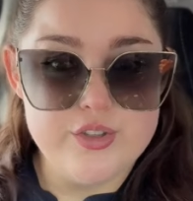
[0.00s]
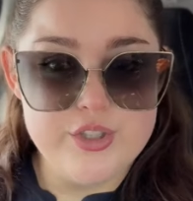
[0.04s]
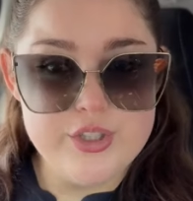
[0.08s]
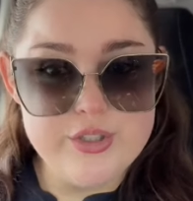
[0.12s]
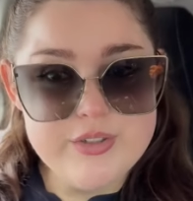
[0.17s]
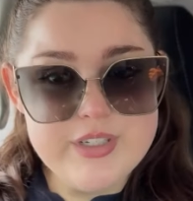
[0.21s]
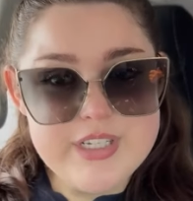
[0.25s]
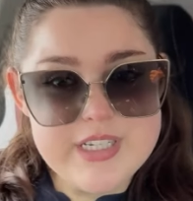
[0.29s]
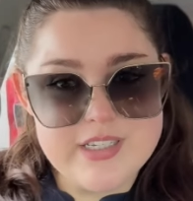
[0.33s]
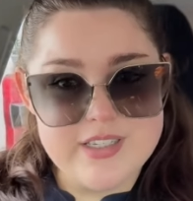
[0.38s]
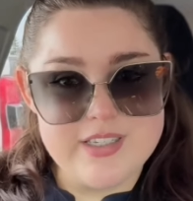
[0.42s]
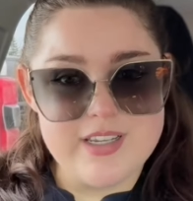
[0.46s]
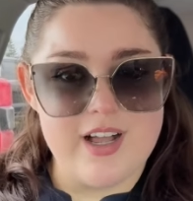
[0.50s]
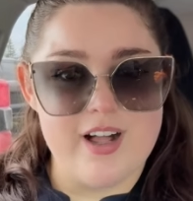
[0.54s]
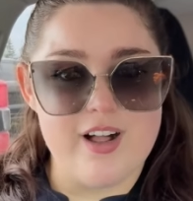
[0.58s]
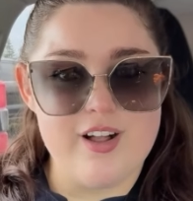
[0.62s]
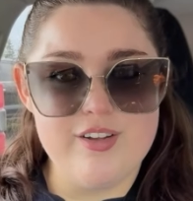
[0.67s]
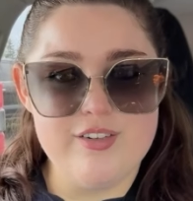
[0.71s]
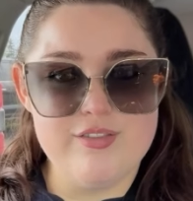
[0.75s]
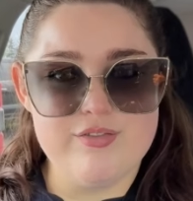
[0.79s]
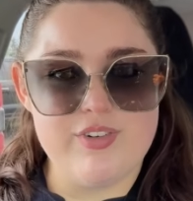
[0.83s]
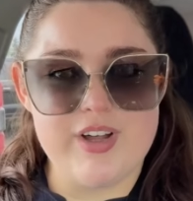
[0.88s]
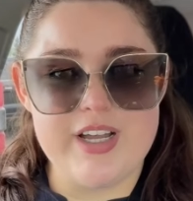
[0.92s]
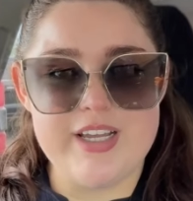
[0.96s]
Note to
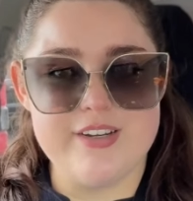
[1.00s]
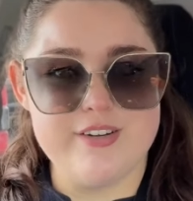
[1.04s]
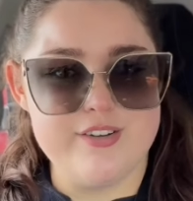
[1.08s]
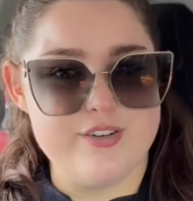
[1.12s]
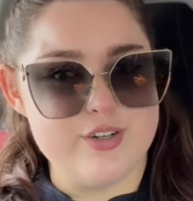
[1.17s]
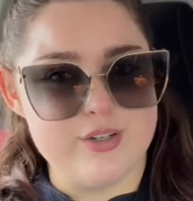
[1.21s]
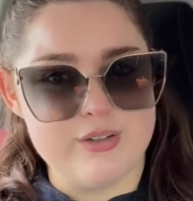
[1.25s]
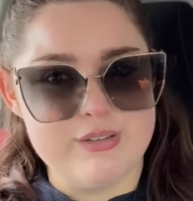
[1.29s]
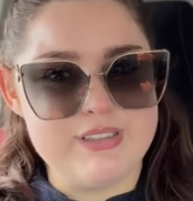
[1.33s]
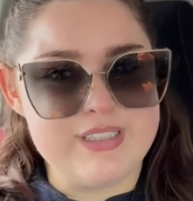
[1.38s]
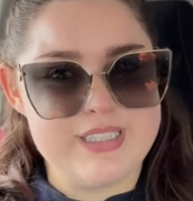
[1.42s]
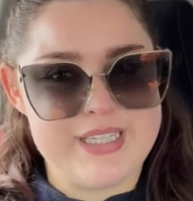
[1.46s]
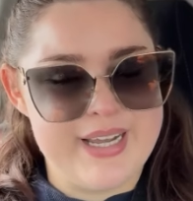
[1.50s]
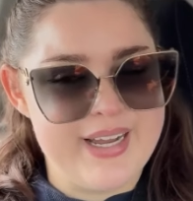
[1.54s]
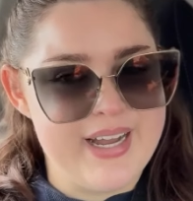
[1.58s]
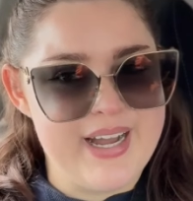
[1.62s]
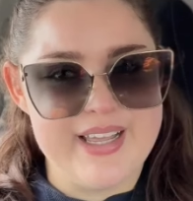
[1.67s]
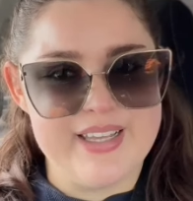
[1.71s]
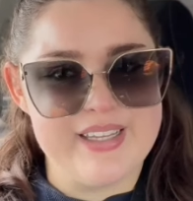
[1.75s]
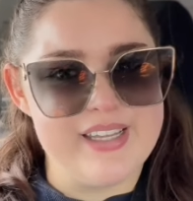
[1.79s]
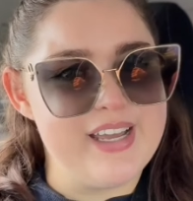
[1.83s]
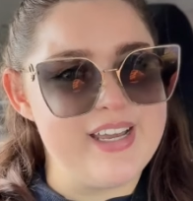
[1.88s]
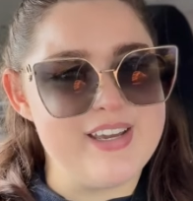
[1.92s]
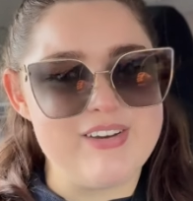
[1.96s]
self, I don't think
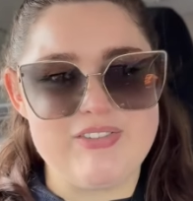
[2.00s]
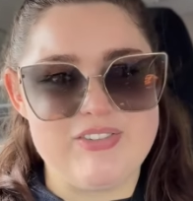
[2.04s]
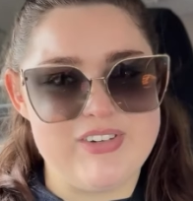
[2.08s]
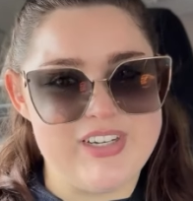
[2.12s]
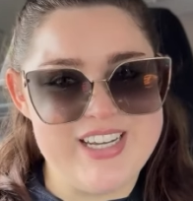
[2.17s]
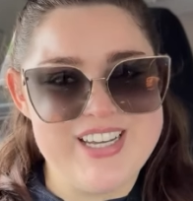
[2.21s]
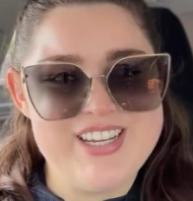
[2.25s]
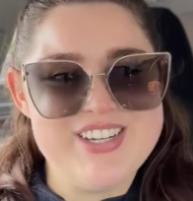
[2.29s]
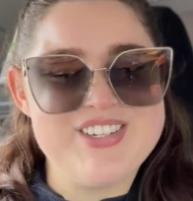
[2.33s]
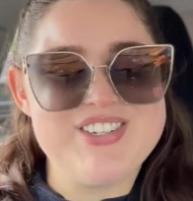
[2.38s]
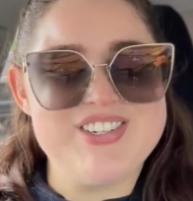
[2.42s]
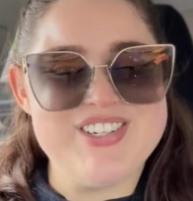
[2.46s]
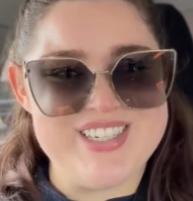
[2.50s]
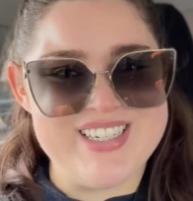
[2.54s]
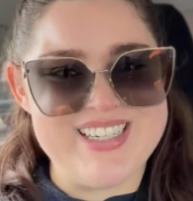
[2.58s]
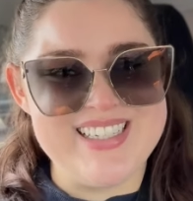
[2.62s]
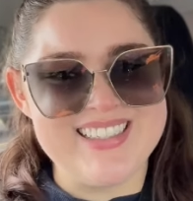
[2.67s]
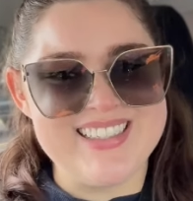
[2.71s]
I like fish.